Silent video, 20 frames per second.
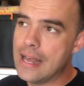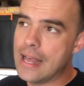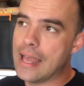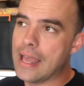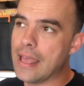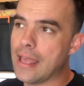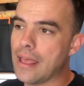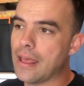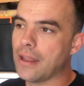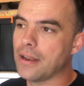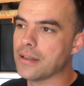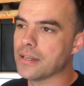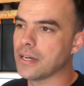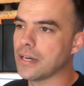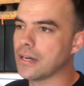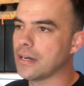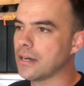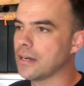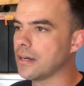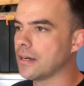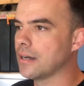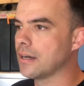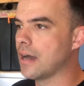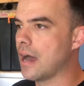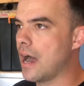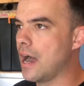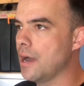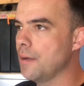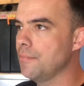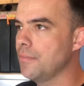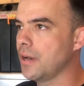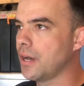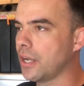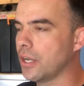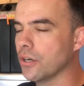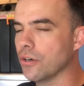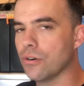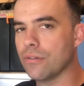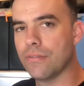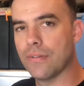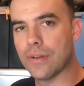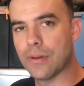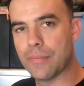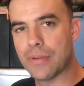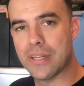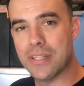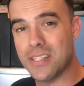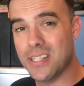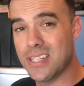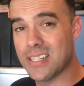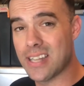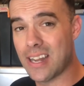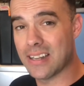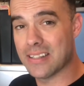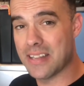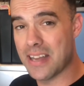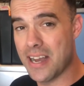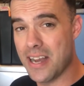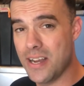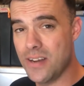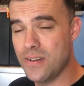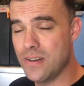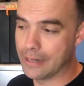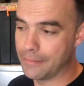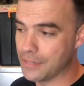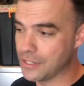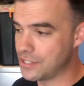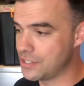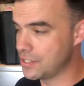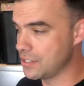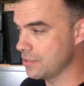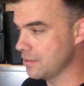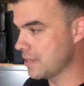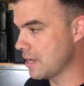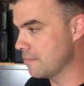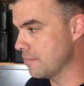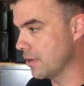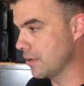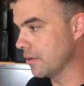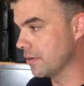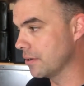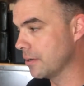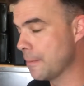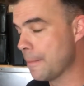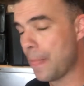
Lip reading: And I'm gonna go over there because he's out of town, and I'm gonna steal that motor.